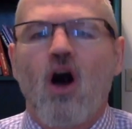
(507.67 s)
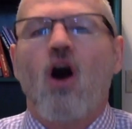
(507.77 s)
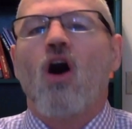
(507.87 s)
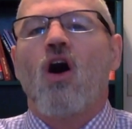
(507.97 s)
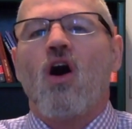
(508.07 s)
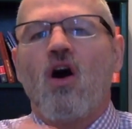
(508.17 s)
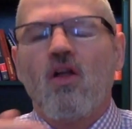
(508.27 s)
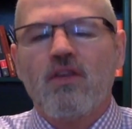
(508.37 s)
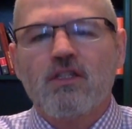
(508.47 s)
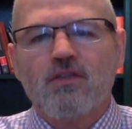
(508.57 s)
All
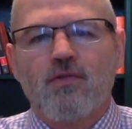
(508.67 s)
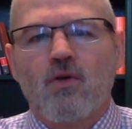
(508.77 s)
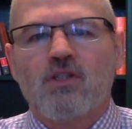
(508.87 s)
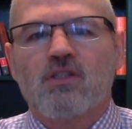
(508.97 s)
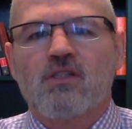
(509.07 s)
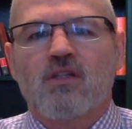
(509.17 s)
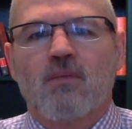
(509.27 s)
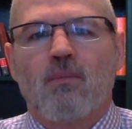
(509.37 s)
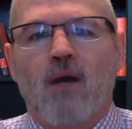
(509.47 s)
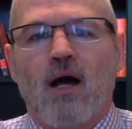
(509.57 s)
these forces
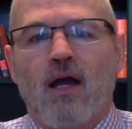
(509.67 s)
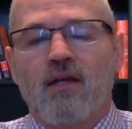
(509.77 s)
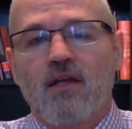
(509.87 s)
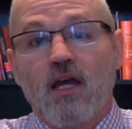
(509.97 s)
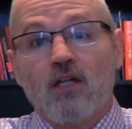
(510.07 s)
combined